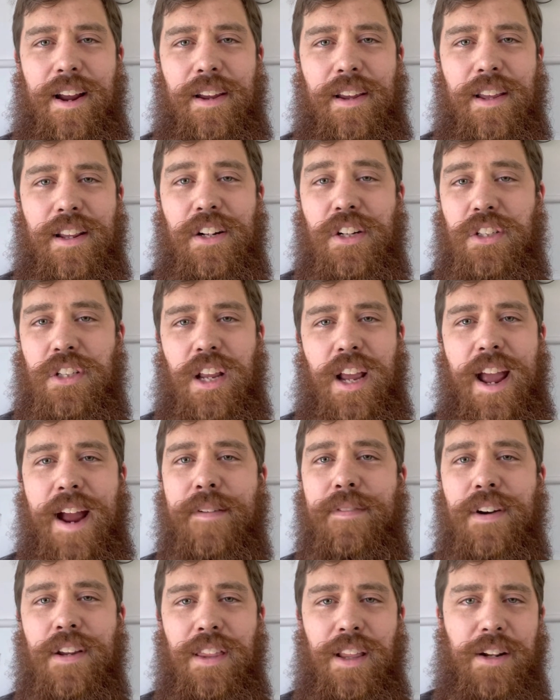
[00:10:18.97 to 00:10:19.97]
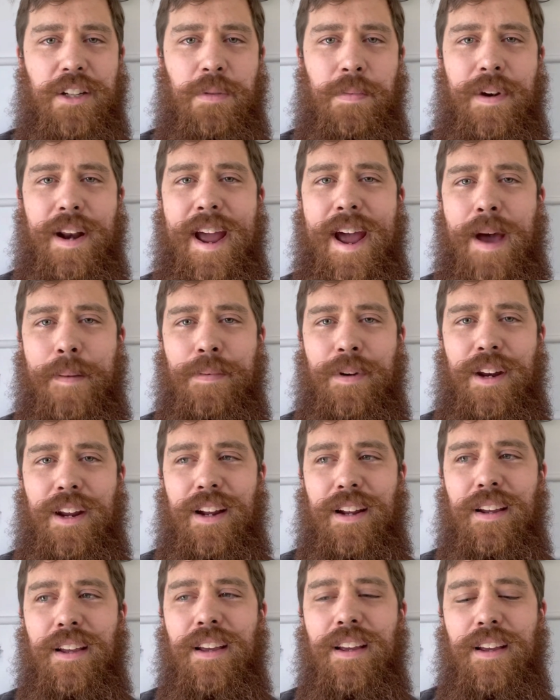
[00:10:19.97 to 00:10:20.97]
just everything that's been
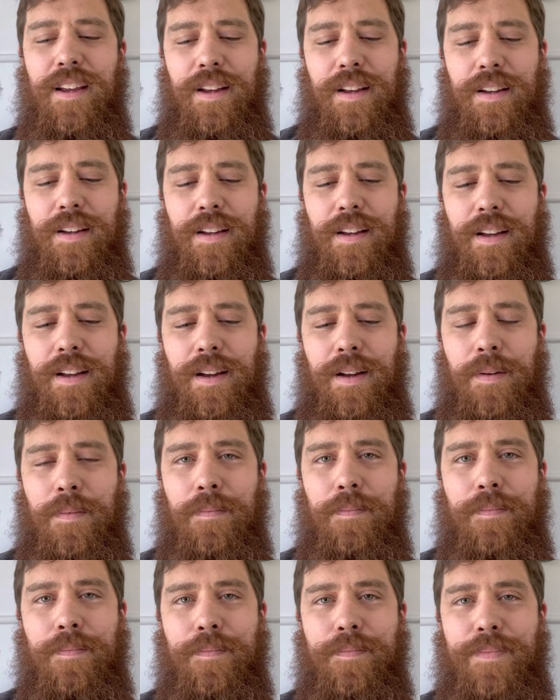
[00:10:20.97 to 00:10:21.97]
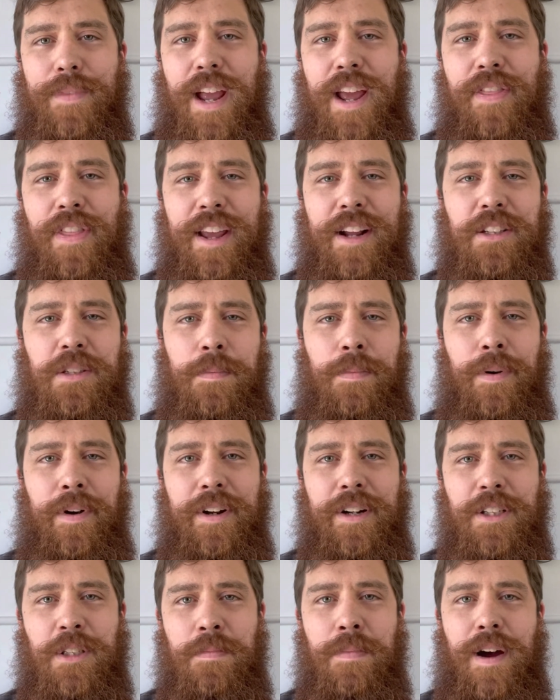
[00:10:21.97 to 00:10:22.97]
happening, I think it's a pretty
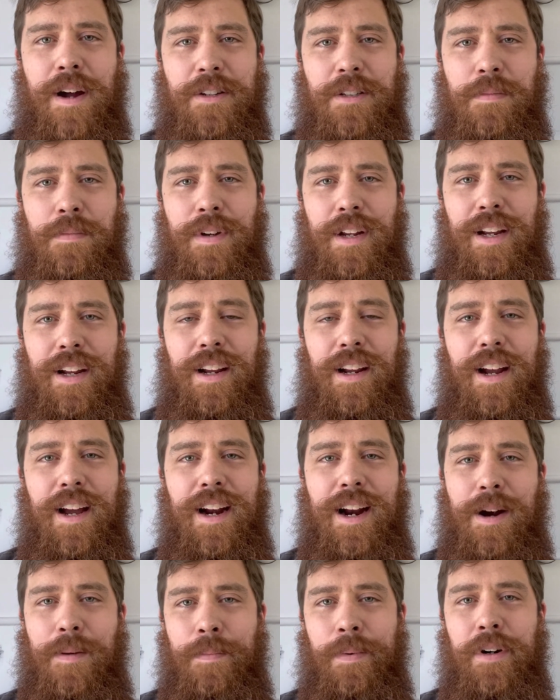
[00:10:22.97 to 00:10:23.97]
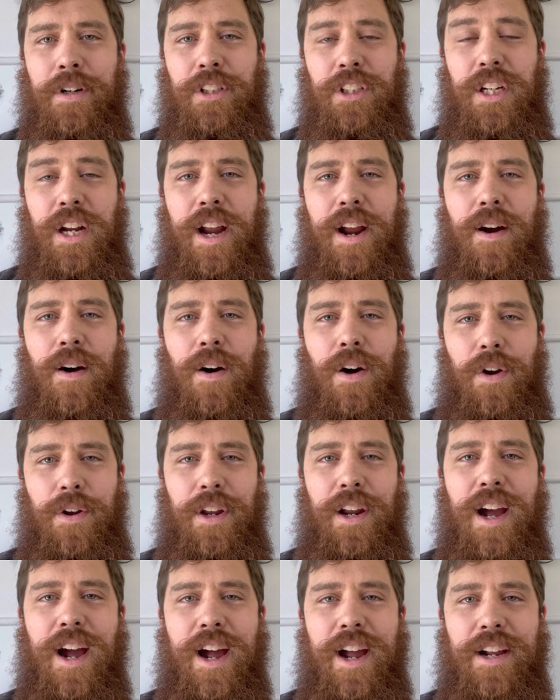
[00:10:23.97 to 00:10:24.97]
good spot to be. And I appreciate all you
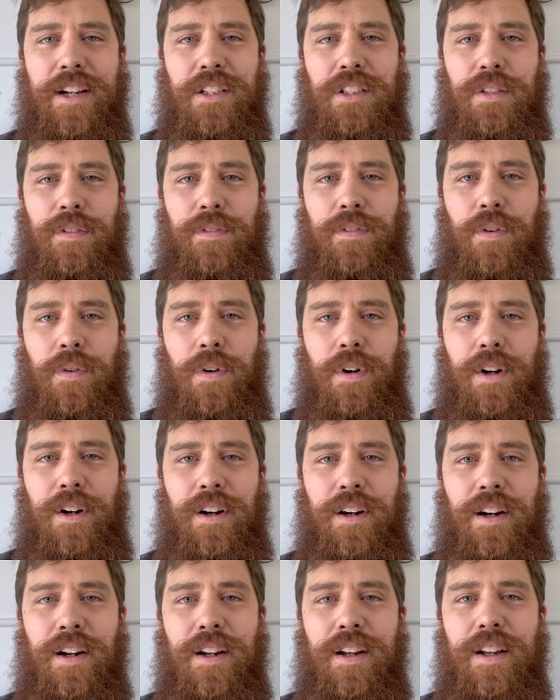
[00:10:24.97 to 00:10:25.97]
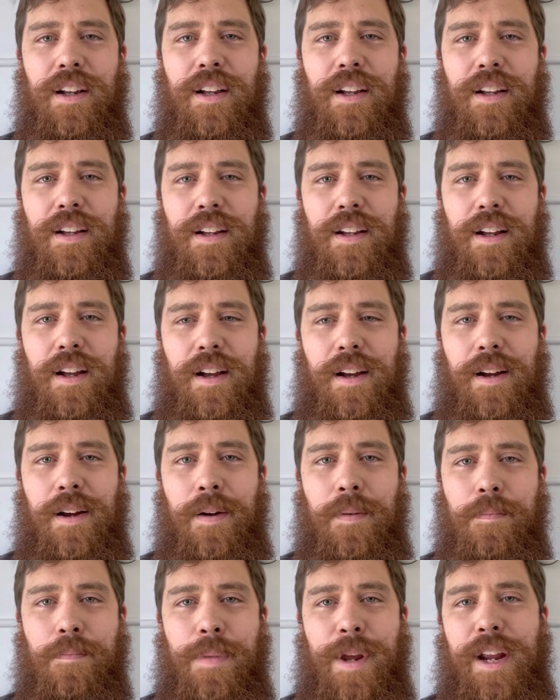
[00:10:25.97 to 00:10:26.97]
guys for
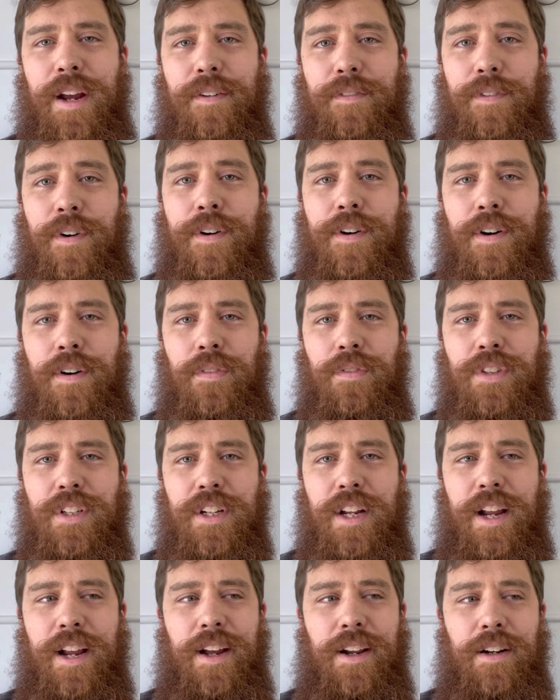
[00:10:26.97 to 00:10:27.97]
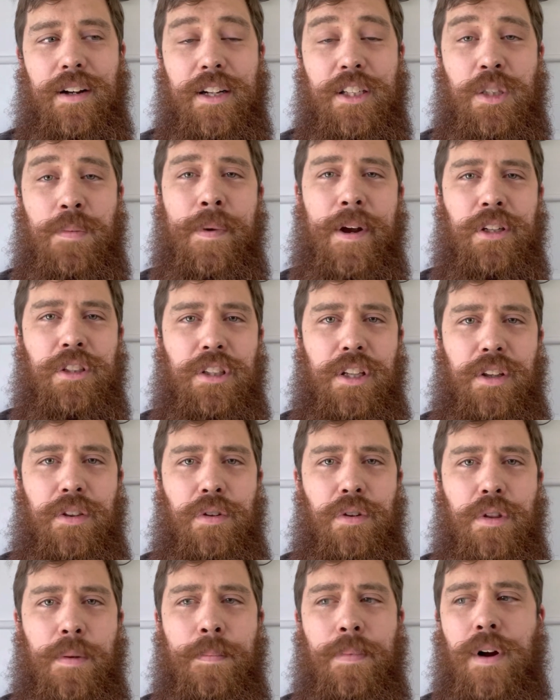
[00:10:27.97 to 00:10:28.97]
being involved, and especially
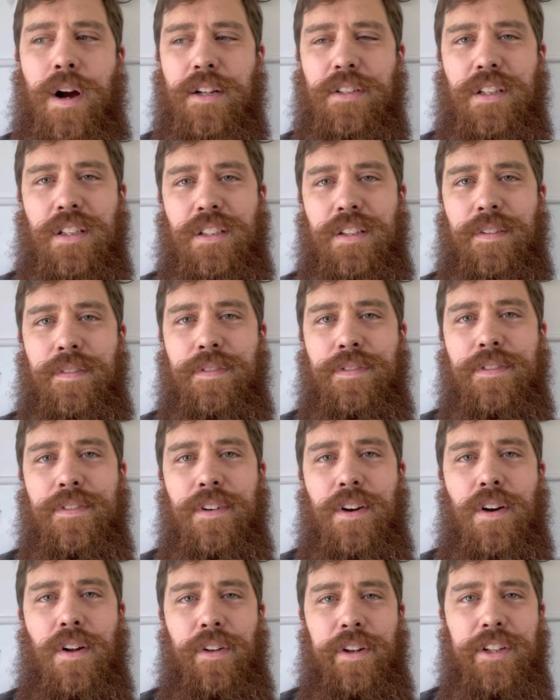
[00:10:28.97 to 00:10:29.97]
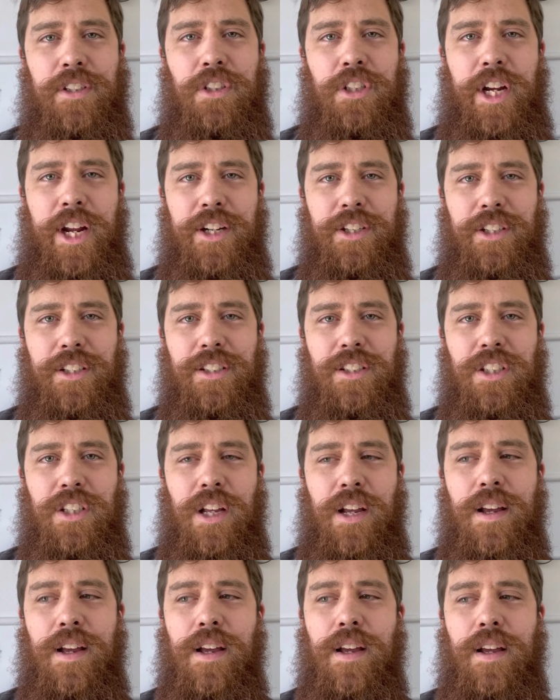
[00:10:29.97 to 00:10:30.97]
through the process of all these changes.
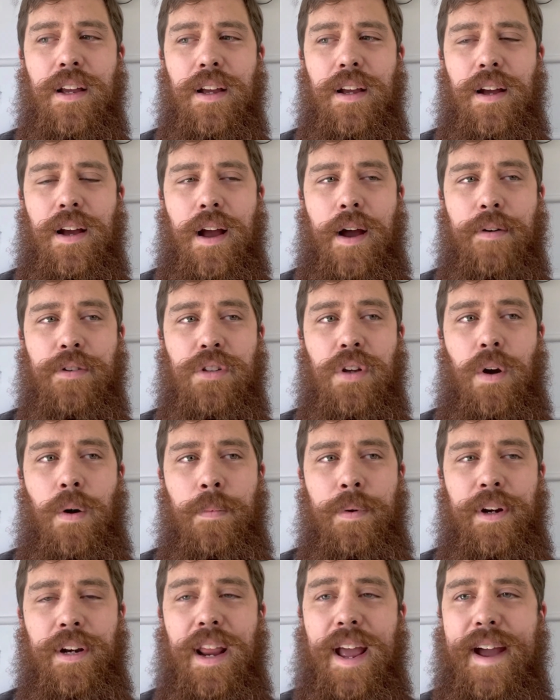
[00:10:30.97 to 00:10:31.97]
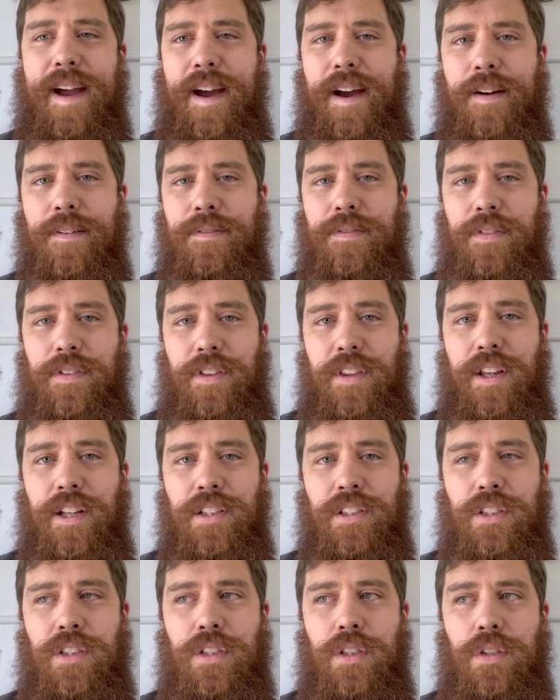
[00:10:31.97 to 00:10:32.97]
I was hoping to have
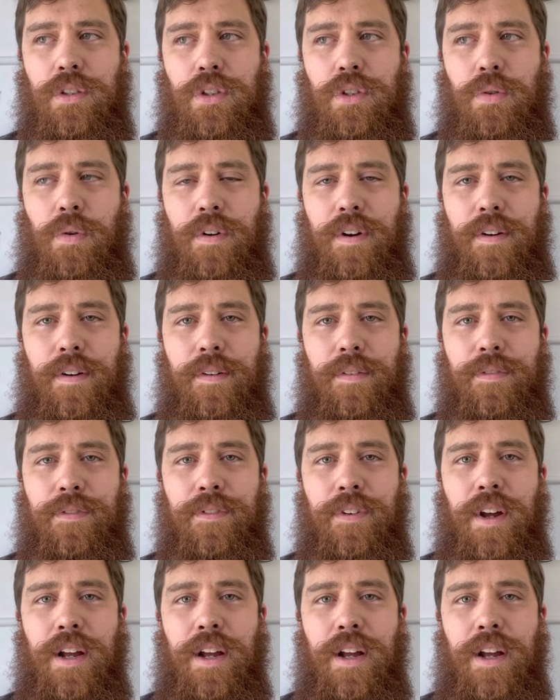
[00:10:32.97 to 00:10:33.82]
this sort of